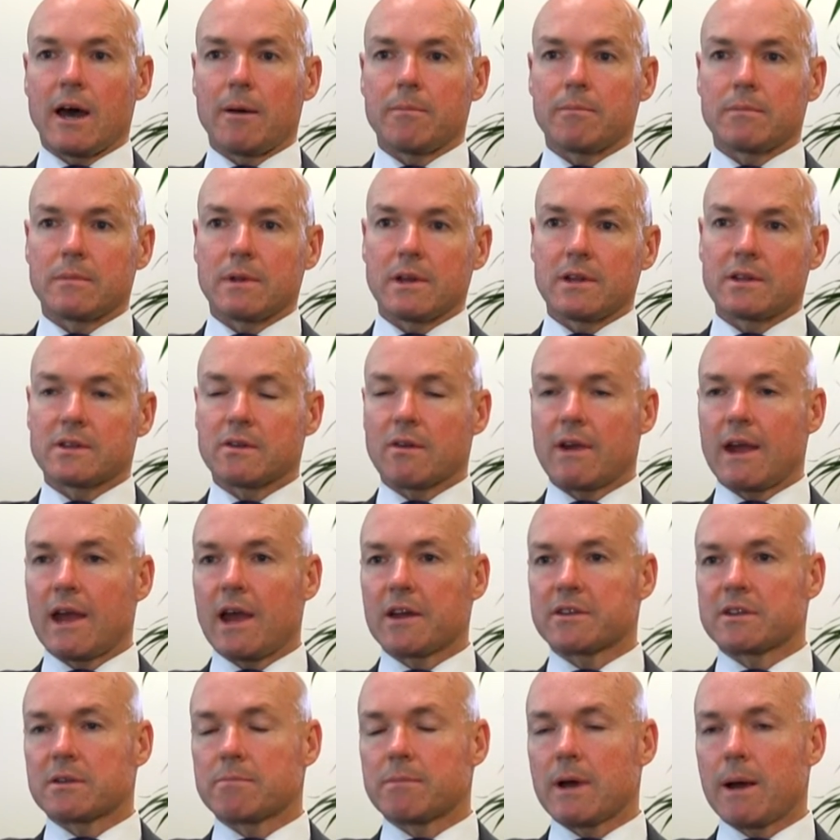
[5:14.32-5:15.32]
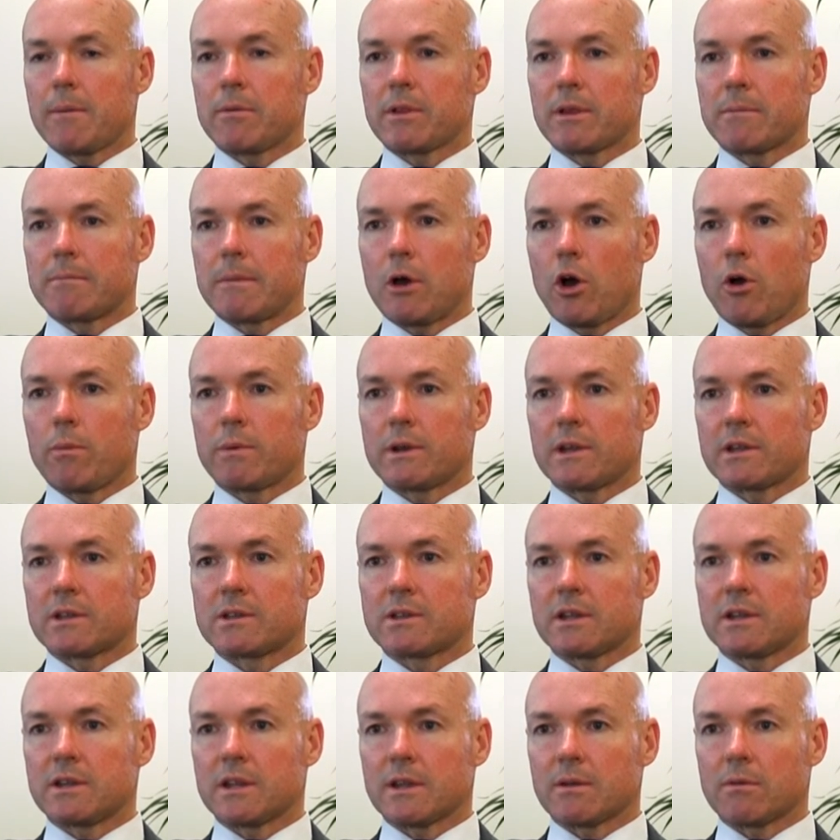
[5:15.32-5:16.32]
Is there a housing bubble in Melbourne and
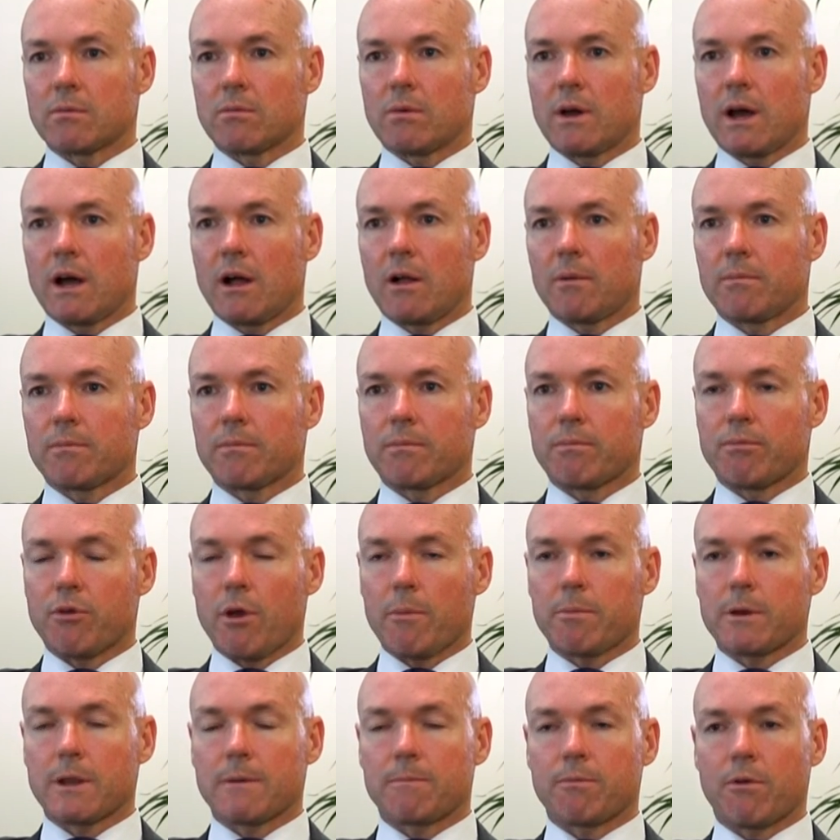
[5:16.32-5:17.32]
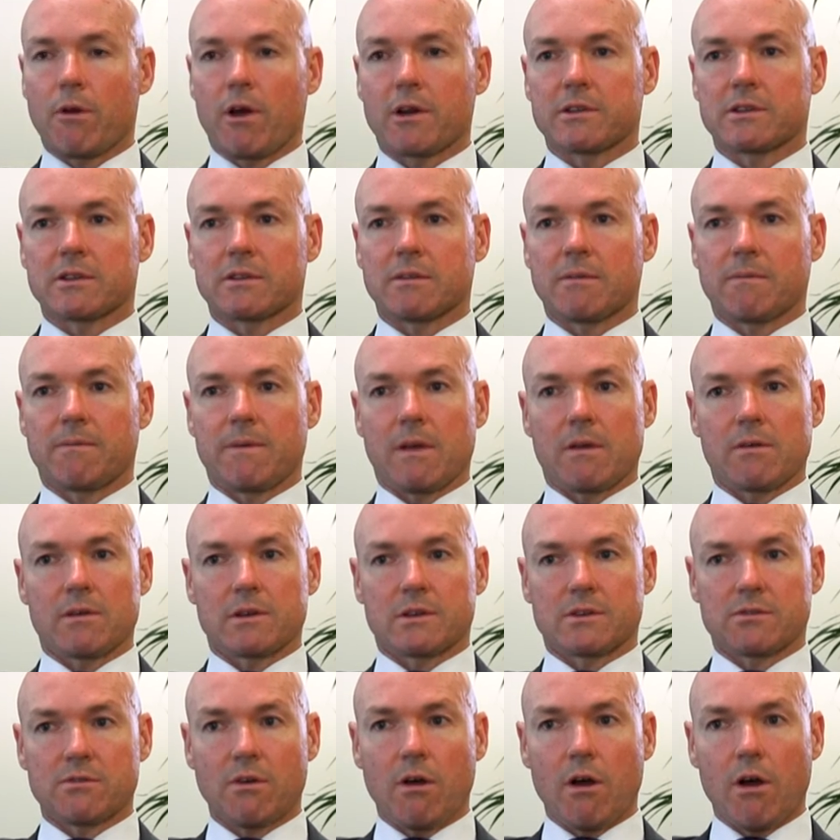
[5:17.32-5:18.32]
Sydney? Well, property prices are very
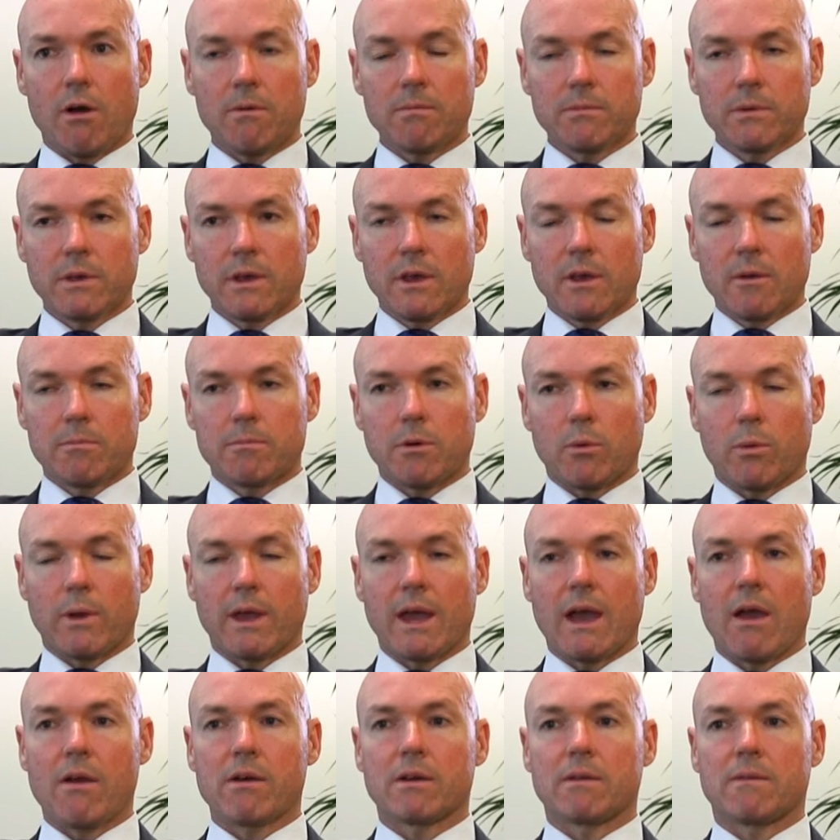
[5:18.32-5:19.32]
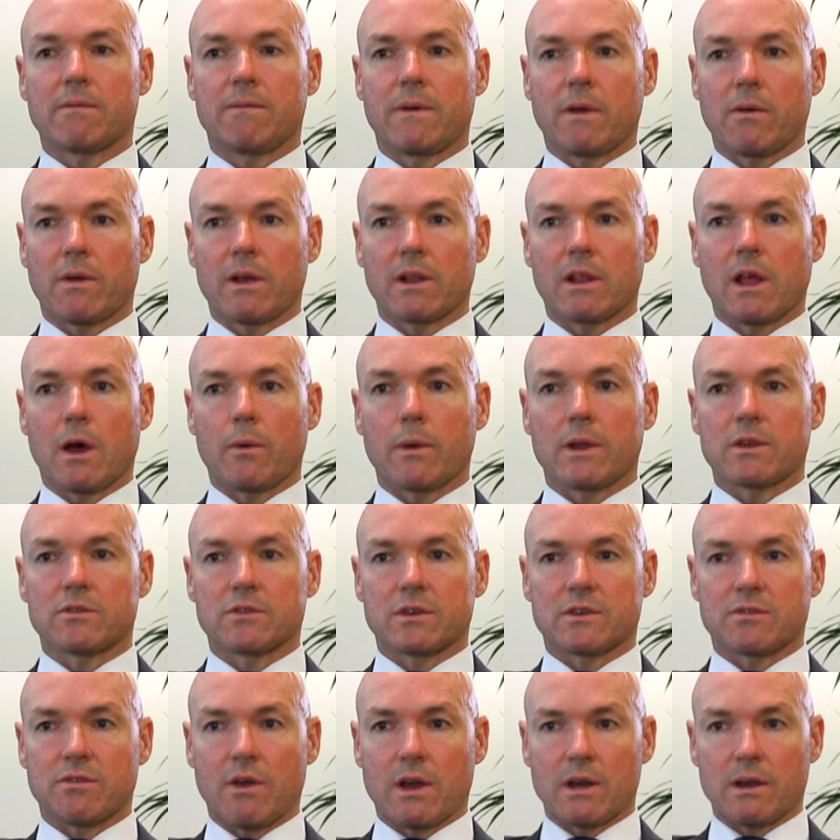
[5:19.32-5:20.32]
strong, but we are in a very low
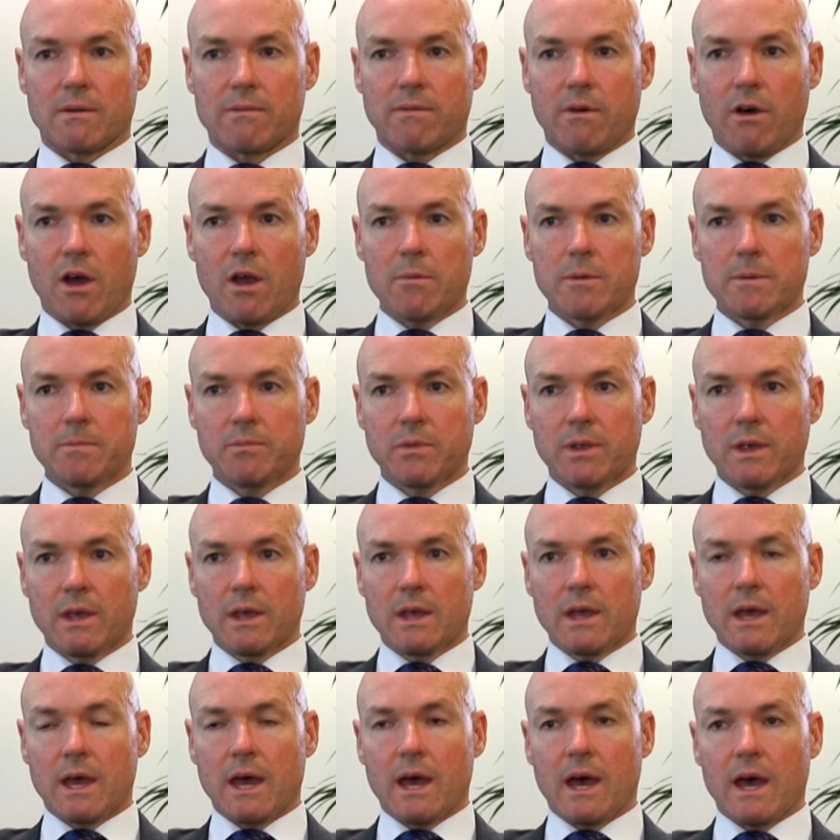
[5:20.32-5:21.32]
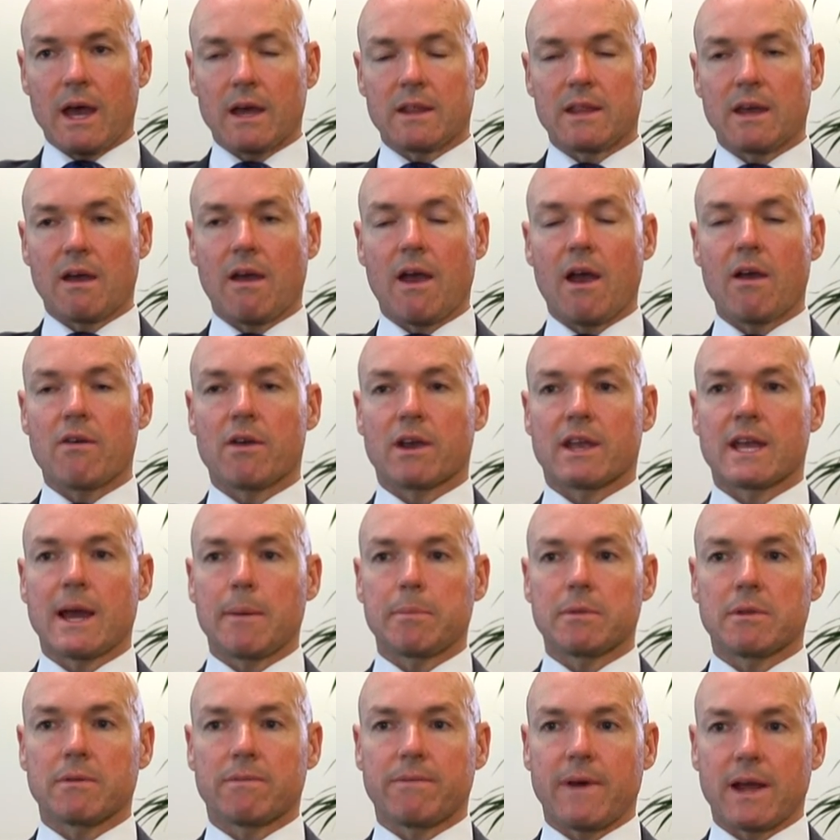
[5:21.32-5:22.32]
interest rate environment, and there are a
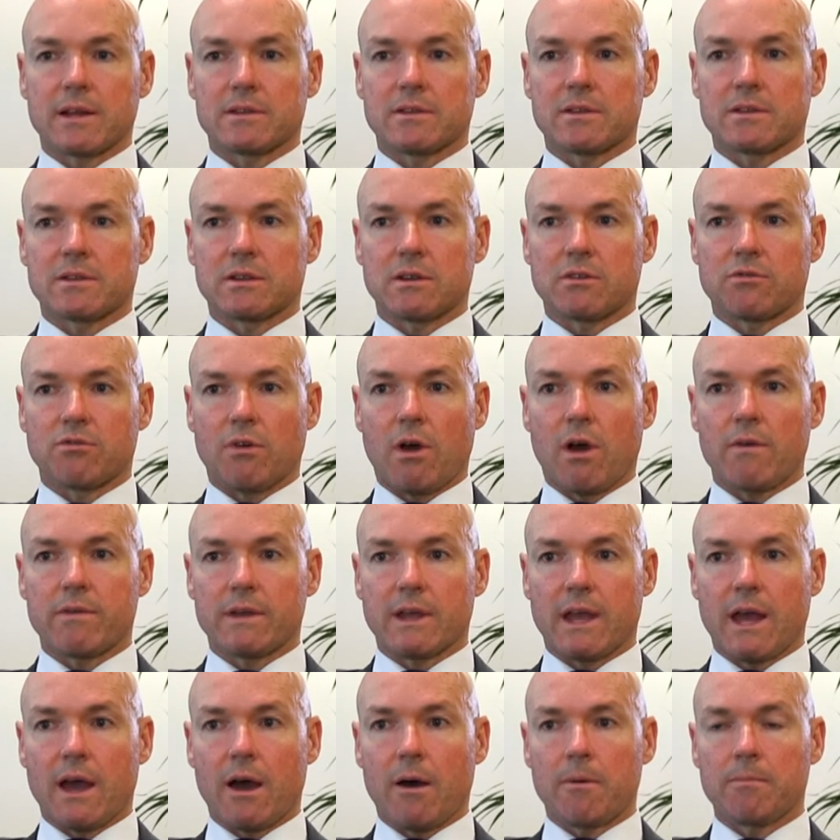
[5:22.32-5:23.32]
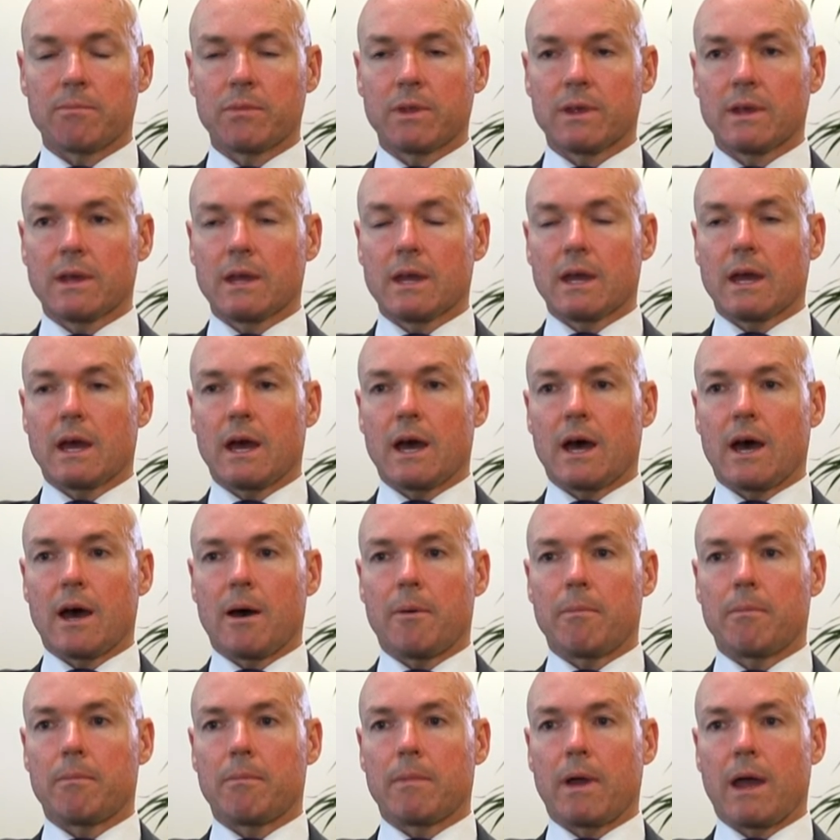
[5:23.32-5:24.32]
couple of factors that are driving
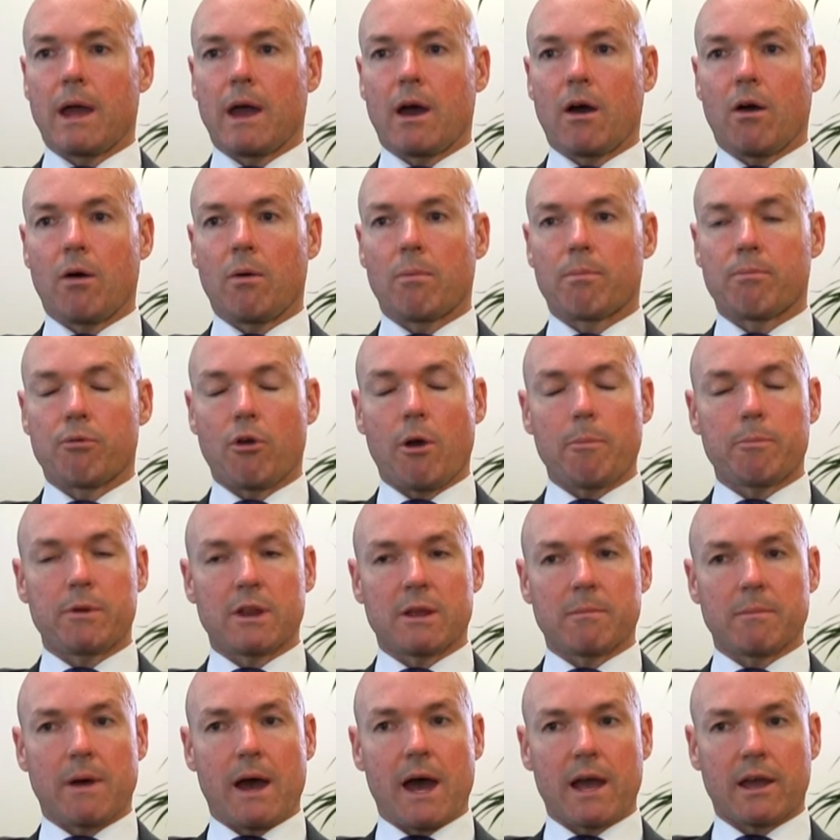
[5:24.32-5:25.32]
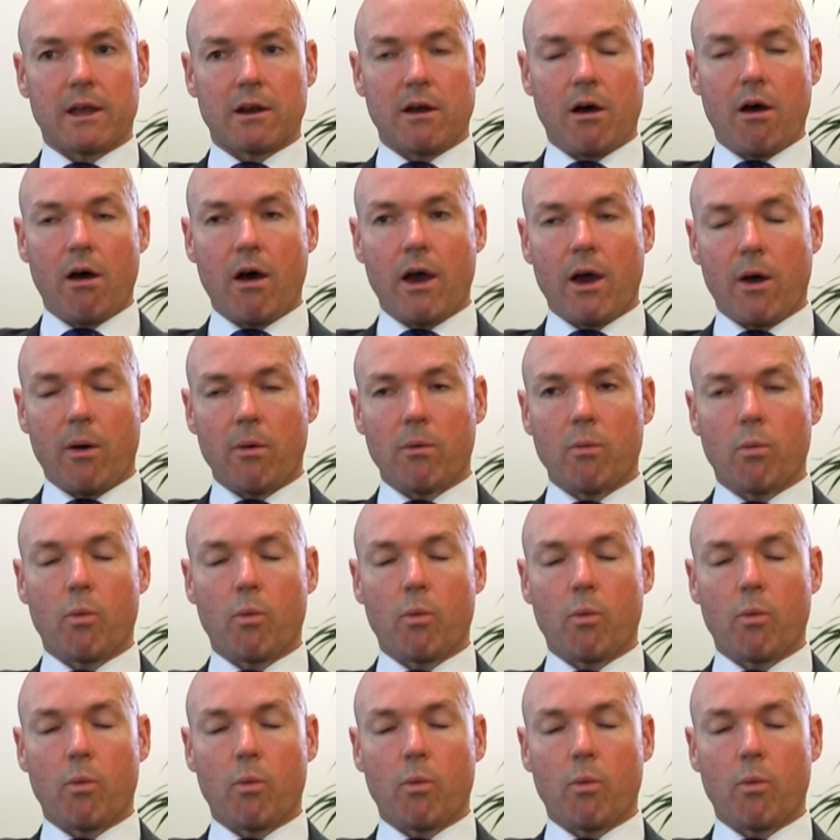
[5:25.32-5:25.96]
our property market higher.